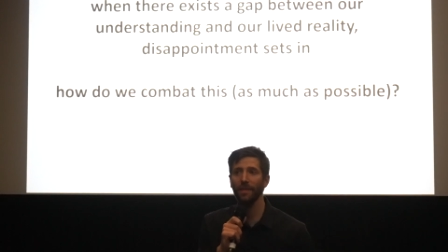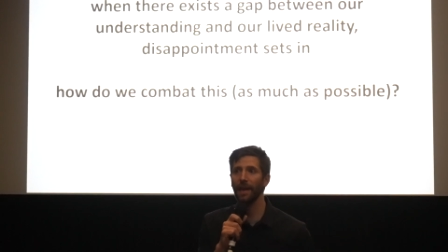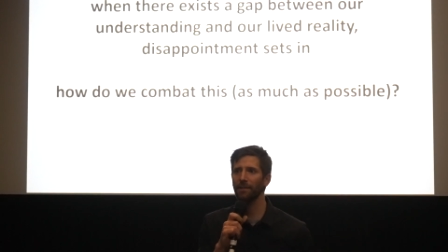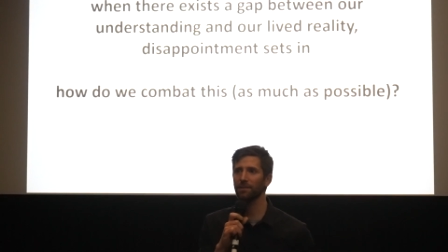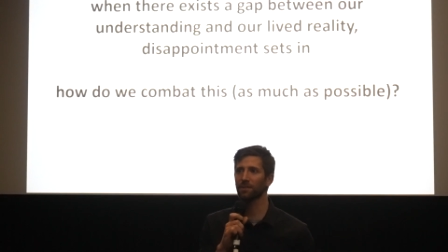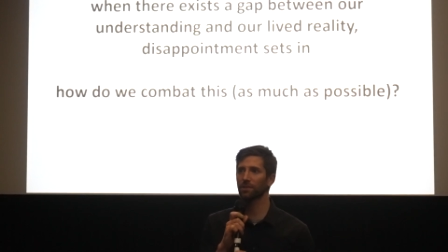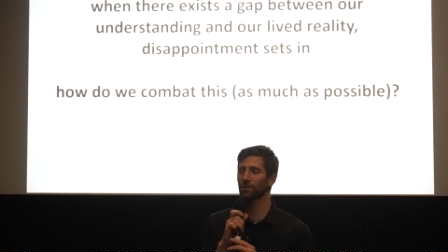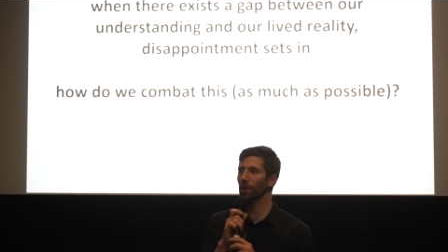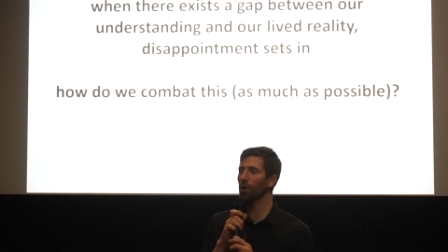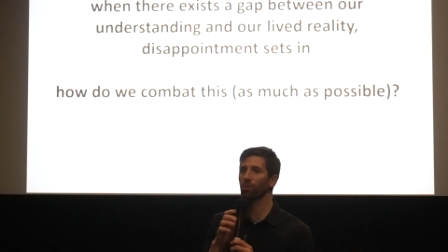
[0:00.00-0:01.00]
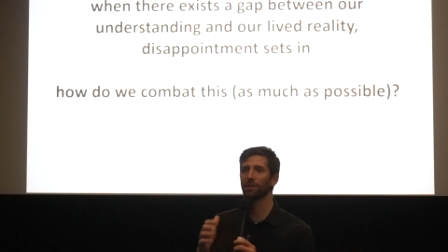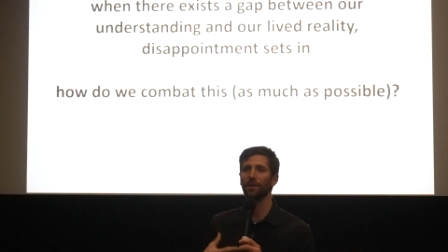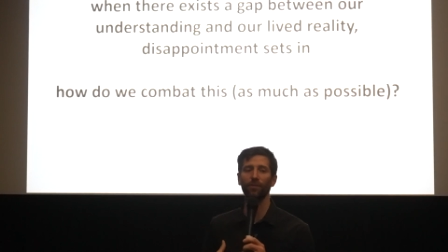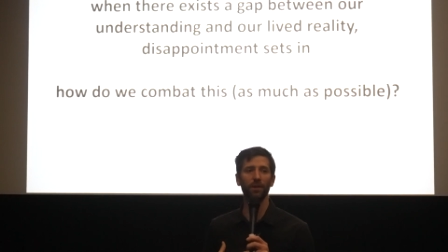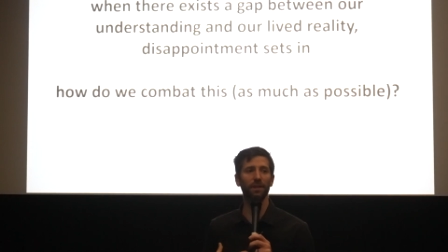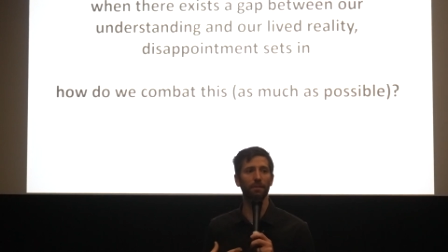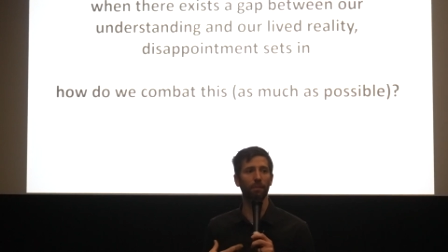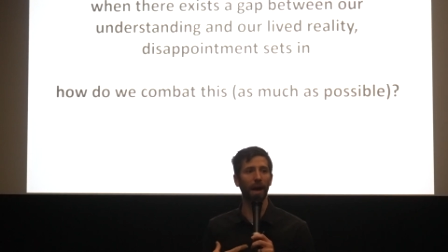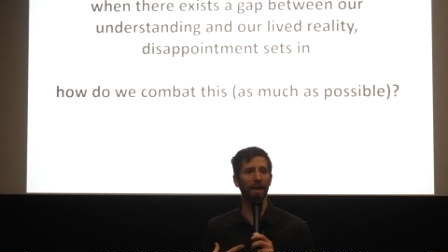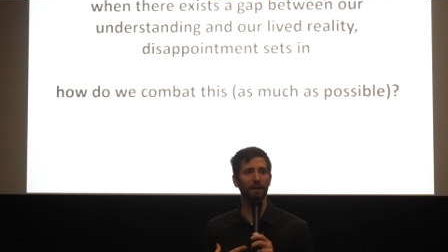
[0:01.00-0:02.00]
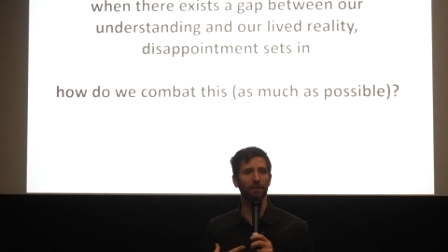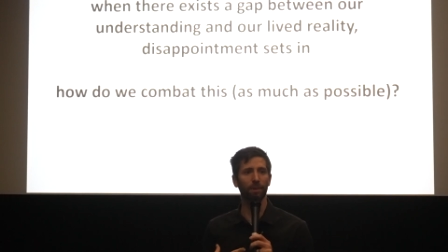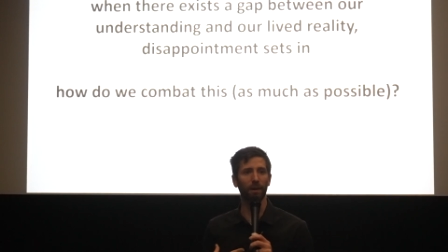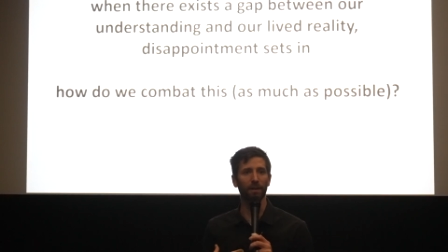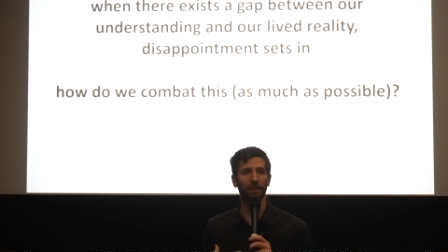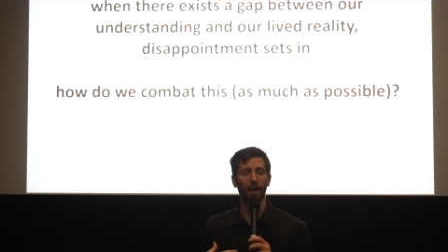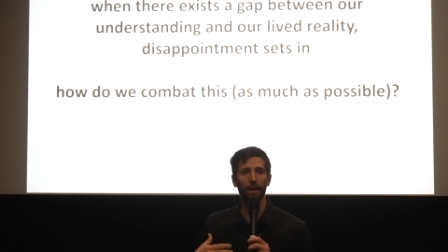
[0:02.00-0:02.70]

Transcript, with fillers: That is so different than my experience,